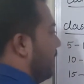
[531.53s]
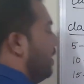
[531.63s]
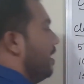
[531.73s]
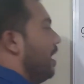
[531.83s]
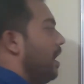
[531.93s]

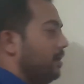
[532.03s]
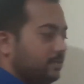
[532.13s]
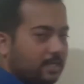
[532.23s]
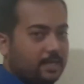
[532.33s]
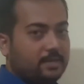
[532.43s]
are
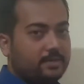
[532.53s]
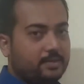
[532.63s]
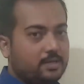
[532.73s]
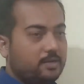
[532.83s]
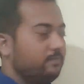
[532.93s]
there
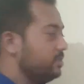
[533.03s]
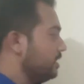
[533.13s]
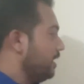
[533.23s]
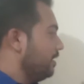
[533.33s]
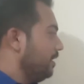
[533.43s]
which
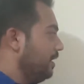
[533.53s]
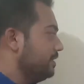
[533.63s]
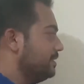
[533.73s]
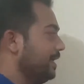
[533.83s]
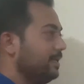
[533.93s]
are less
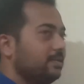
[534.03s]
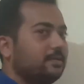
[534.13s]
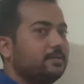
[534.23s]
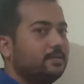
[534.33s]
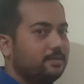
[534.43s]
than
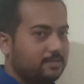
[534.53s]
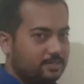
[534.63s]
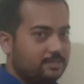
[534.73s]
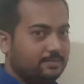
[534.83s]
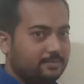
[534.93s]

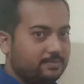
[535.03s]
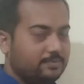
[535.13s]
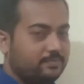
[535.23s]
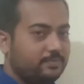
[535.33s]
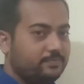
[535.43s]

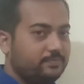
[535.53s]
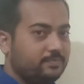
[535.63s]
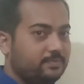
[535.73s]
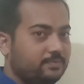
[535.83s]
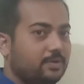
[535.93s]
50.
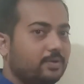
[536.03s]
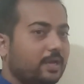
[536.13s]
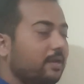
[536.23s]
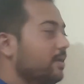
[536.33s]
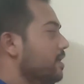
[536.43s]

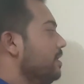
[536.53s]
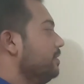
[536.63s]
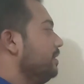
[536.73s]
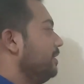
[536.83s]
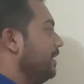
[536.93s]
Okay,
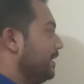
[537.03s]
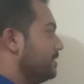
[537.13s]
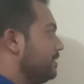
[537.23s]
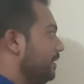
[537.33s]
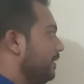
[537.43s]
the next
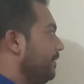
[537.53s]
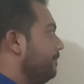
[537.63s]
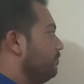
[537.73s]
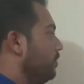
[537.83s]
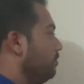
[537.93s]
thing,
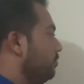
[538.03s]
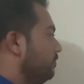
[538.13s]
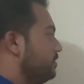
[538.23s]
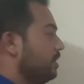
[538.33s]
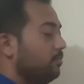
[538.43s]
no, which
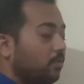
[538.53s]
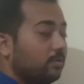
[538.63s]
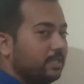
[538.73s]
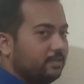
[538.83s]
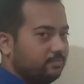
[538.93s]
are more
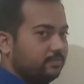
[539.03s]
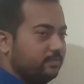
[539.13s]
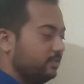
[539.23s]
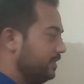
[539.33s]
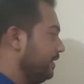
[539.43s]
than
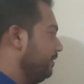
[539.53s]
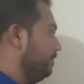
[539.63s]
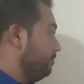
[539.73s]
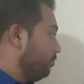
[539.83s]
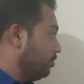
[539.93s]
50,
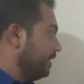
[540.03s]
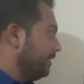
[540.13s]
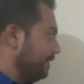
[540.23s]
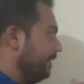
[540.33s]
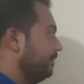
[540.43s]
more than
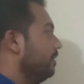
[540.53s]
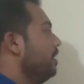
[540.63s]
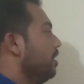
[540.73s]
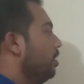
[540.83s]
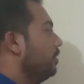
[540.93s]
10.
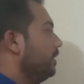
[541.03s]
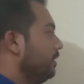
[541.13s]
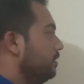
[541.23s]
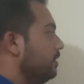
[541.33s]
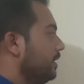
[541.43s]
Okay, then
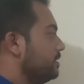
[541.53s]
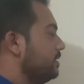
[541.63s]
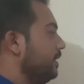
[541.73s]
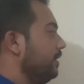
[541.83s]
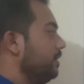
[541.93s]
the next
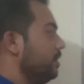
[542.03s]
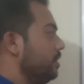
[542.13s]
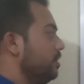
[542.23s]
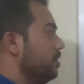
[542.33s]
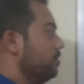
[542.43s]
thing,
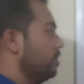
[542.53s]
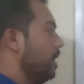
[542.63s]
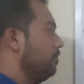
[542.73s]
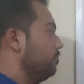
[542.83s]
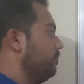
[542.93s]
you
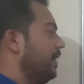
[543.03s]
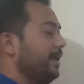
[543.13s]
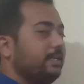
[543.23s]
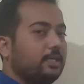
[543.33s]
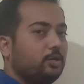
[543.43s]
have to find
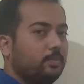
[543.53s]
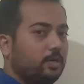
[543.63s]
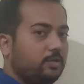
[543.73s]
the cumulative